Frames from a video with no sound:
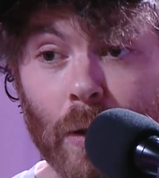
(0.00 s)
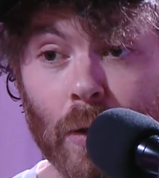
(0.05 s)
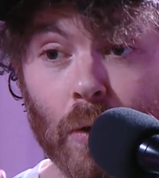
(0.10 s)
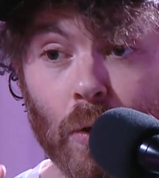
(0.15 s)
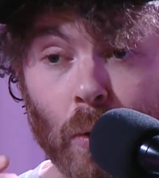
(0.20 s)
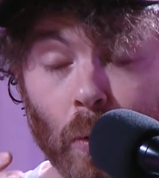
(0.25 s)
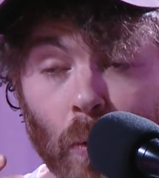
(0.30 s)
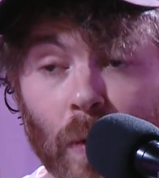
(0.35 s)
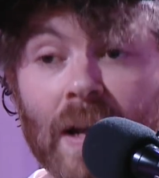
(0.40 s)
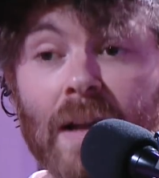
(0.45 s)

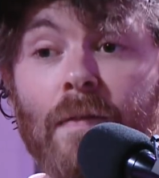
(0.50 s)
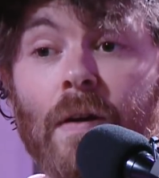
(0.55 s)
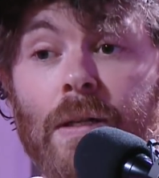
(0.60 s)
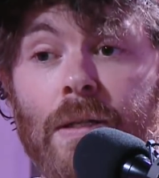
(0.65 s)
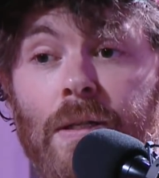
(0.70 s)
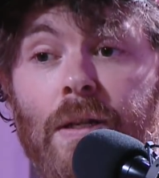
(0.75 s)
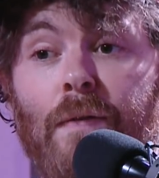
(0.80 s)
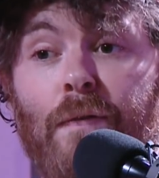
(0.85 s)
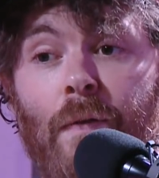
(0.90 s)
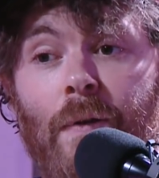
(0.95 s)

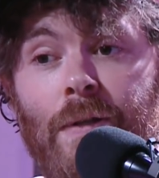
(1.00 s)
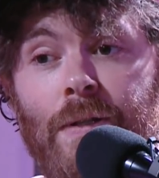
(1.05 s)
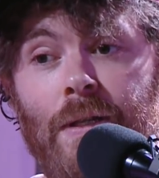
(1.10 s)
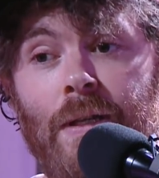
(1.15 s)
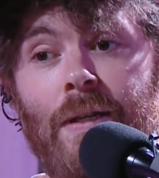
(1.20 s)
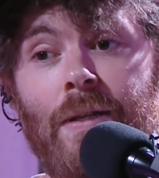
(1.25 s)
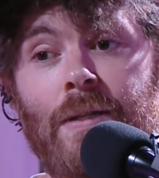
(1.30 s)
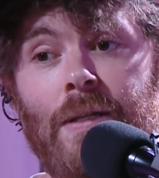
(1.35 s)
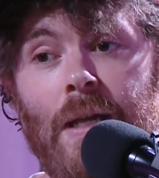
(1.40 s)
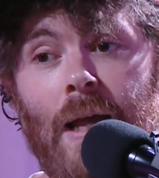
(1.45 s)
grievous
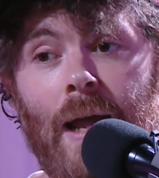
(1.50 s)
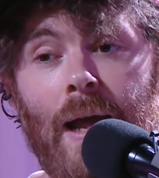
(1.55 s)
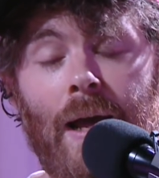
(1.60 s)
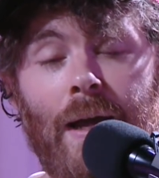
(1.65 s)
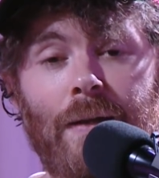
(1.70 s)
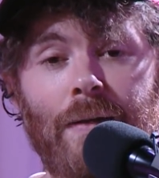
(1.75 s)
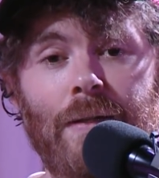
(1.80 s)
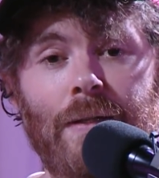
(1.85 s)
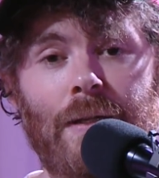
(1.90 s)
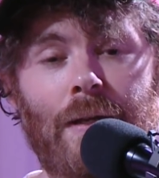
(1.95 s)
differences
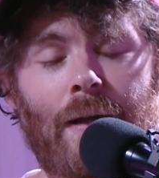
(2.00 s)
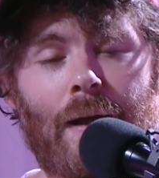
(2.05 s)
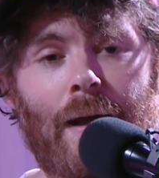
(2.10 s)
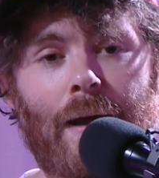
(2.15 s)
and